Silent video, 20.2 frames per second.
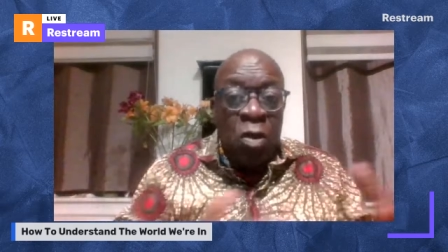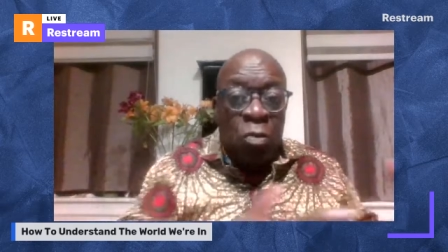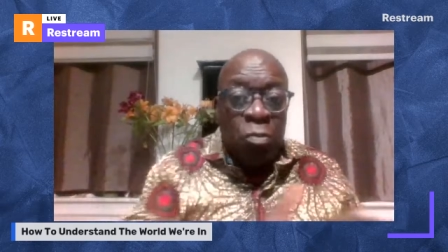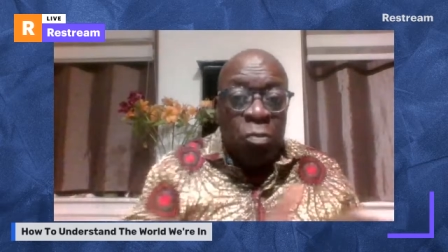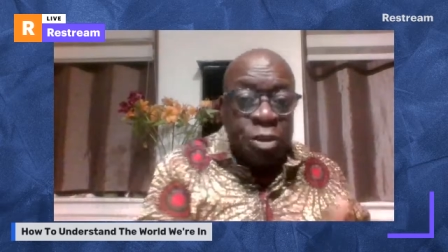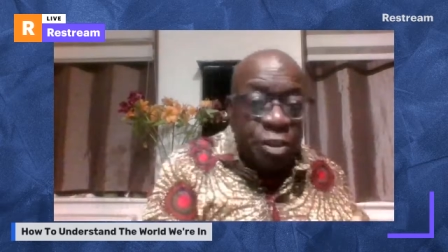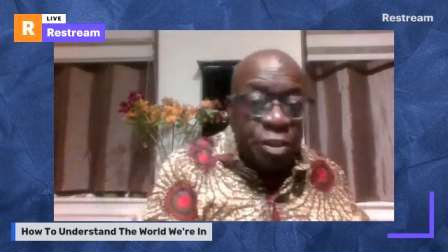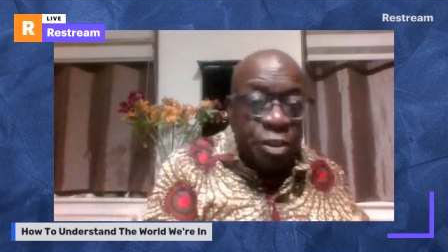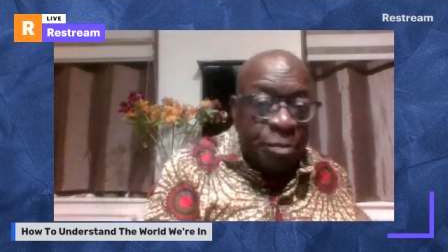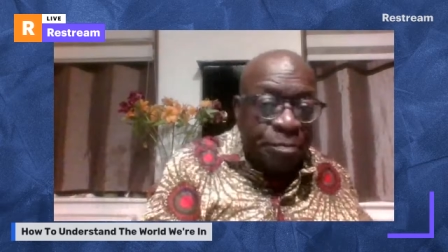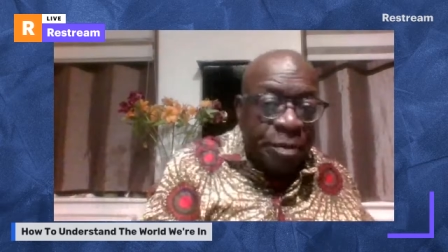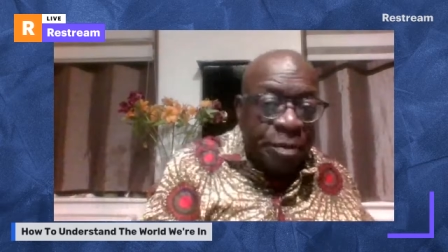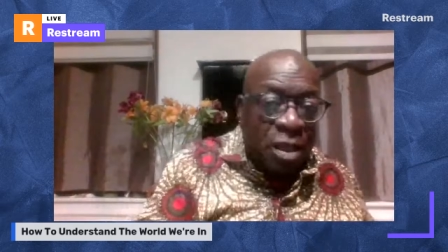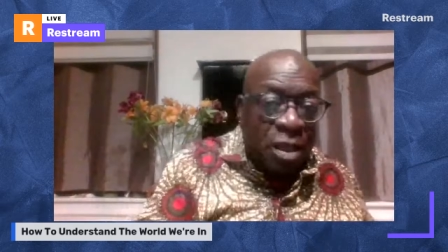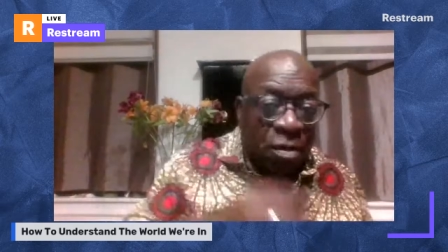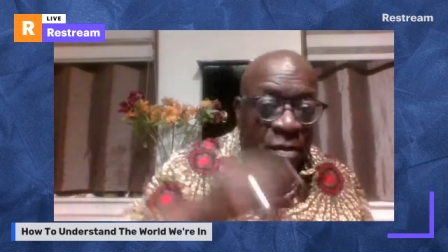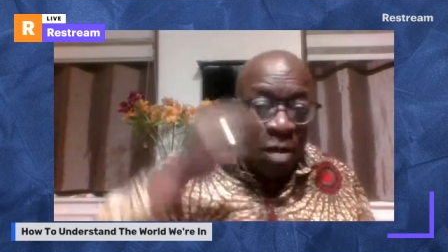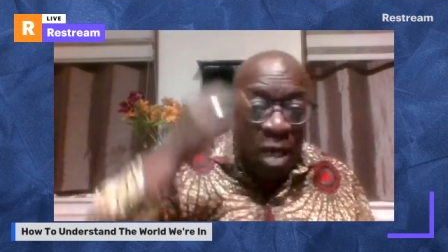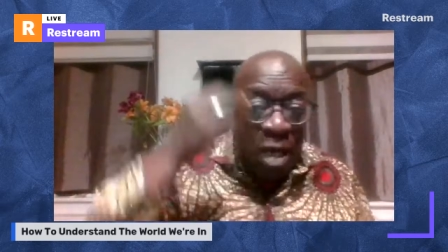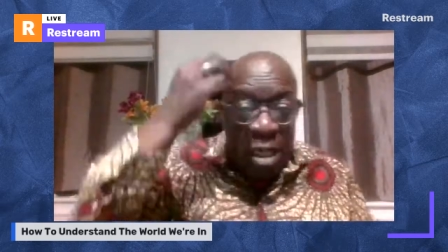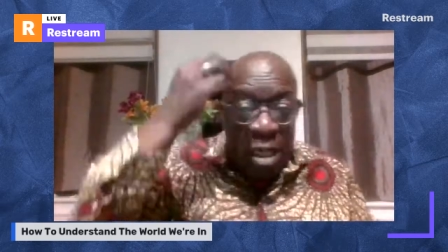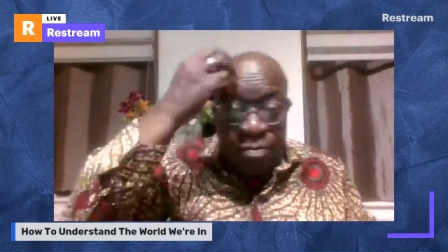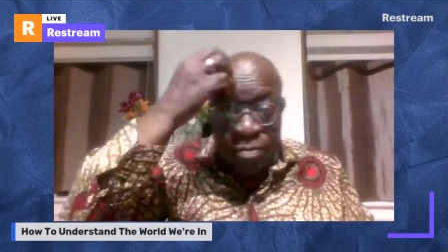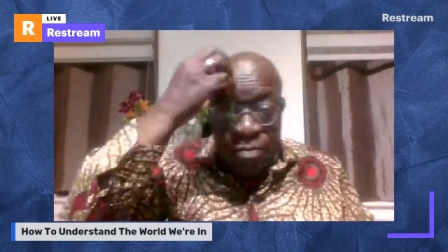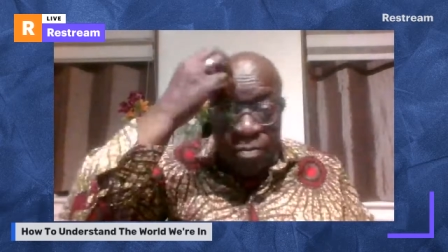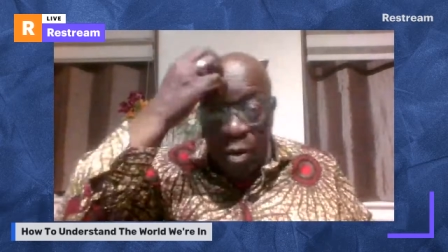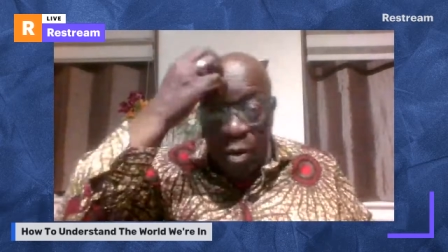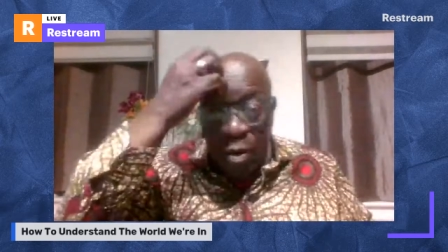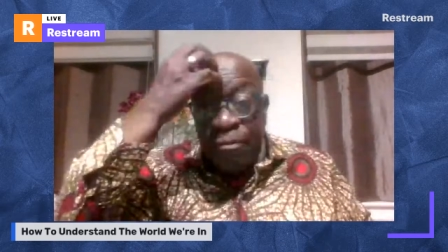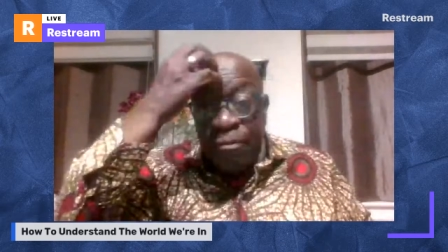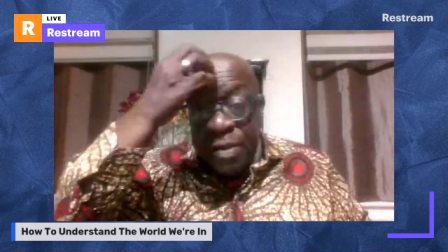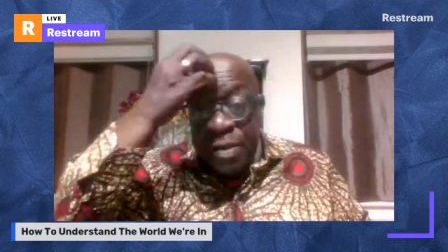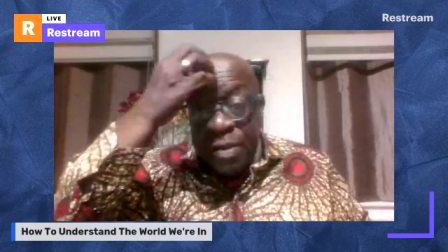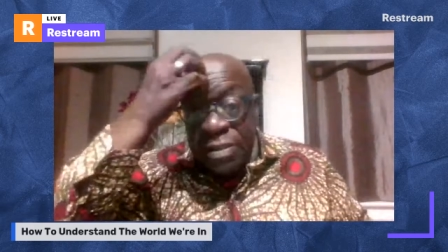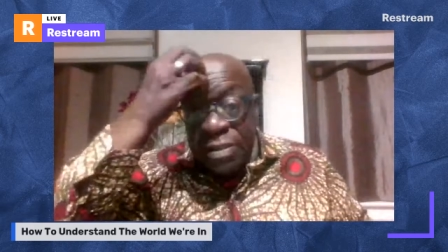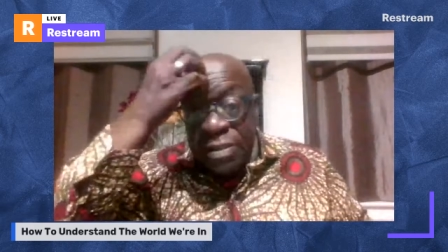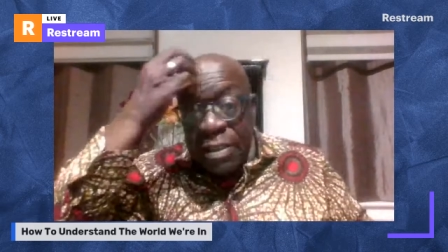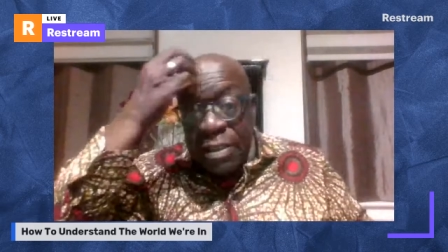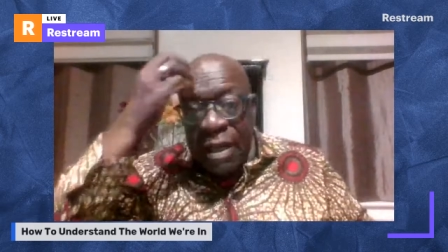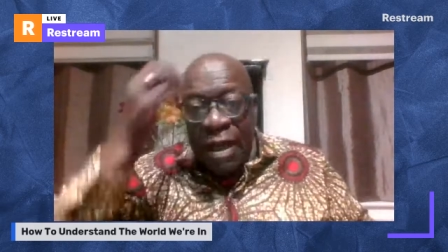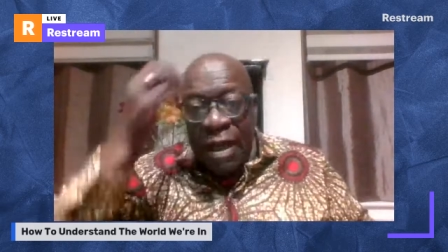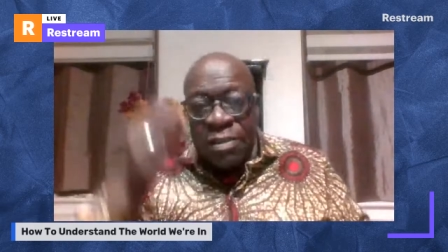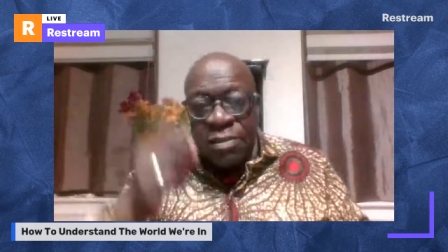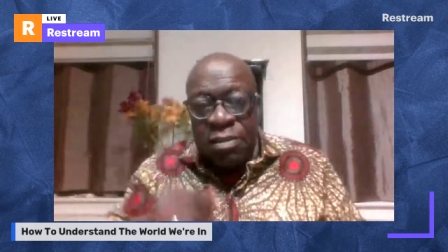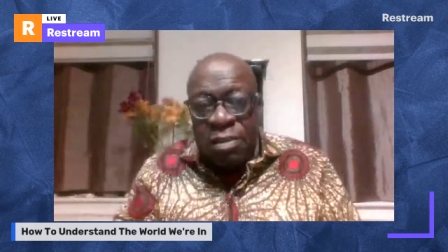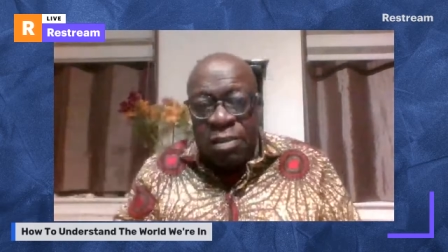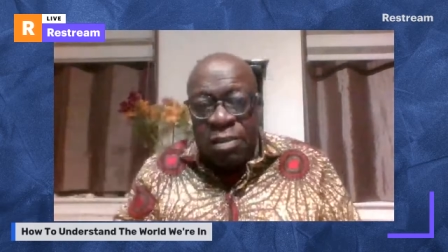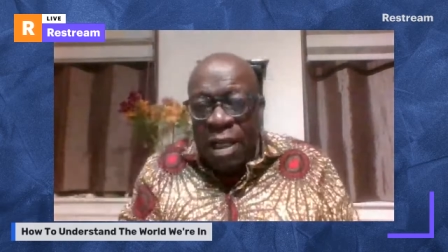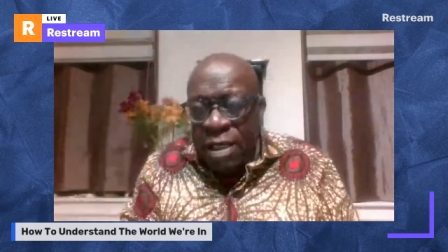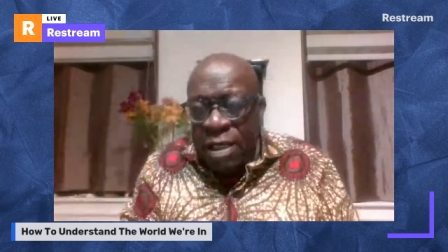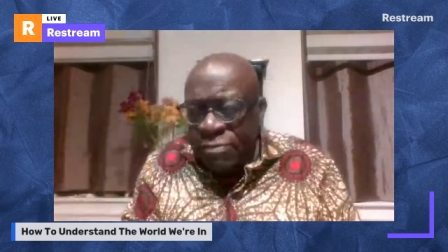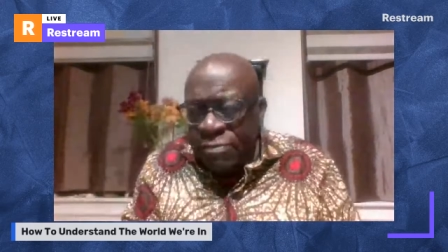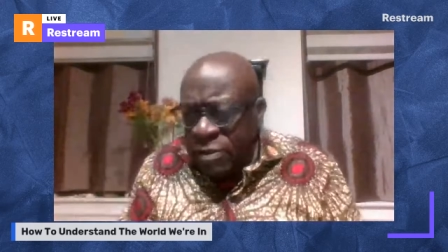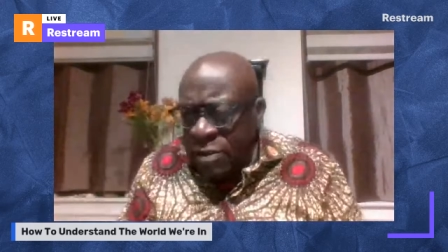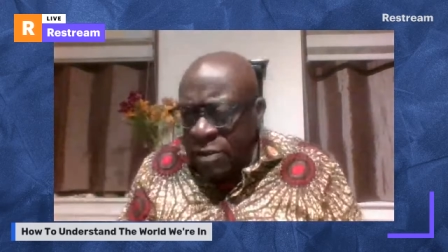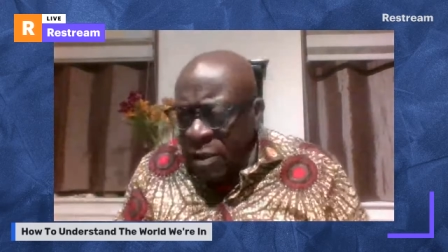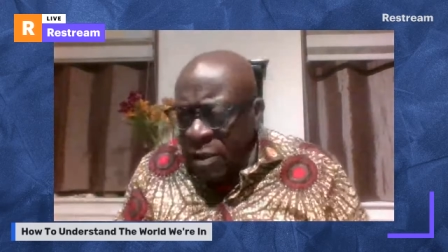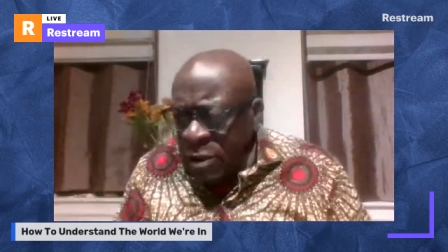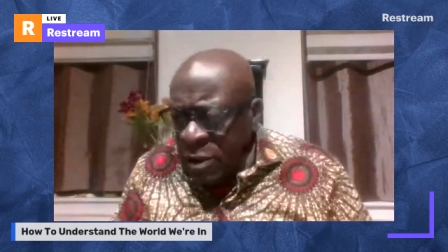were shipped there, obviously, as slaves.